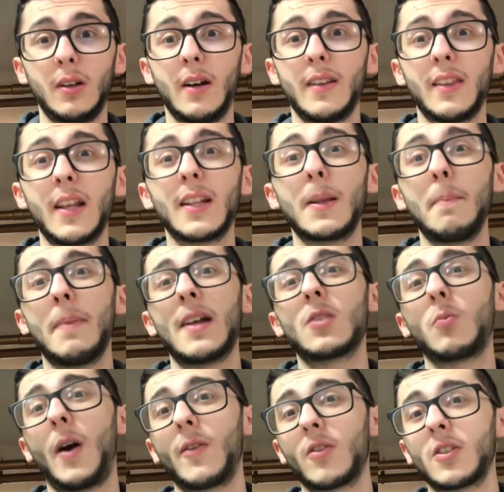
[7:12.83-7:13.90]
I think, the best
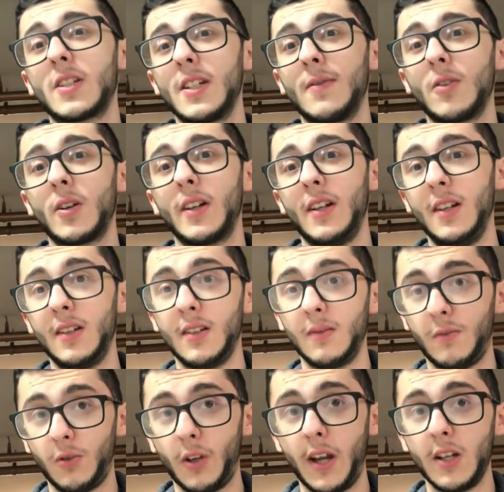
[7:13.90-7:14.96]
wide receiver in
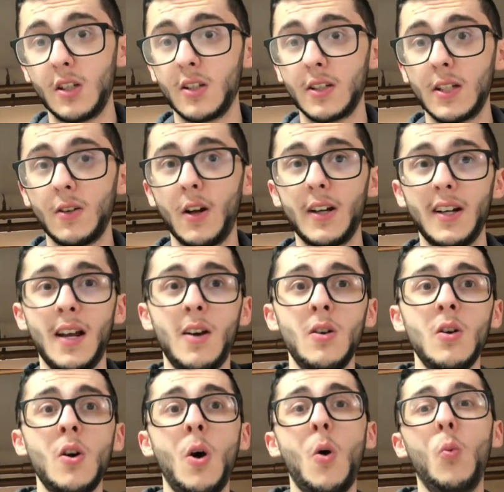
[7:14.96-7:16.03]
free agency right now.
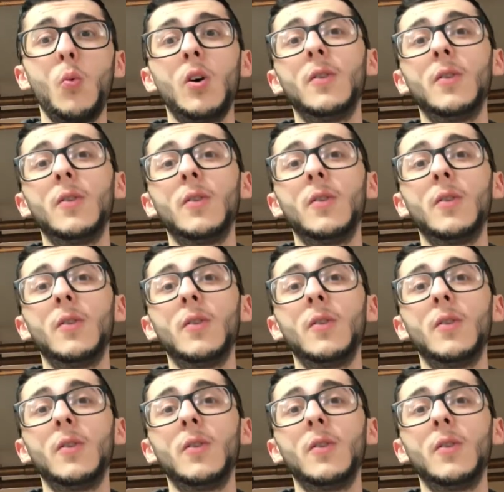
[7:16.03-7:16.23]
Will